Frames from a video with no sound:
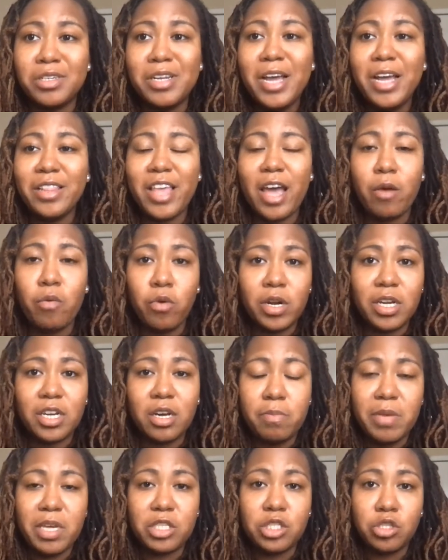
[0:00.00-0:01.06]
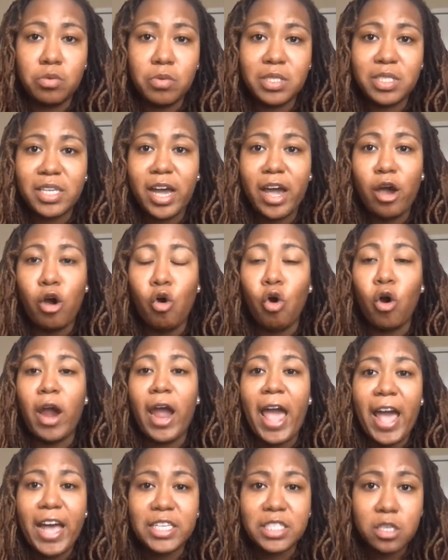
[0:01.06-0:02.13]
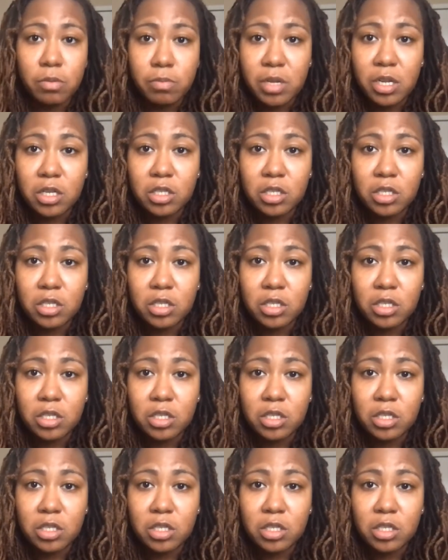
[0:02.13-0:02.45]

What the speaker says: that want to commit suicide or has committed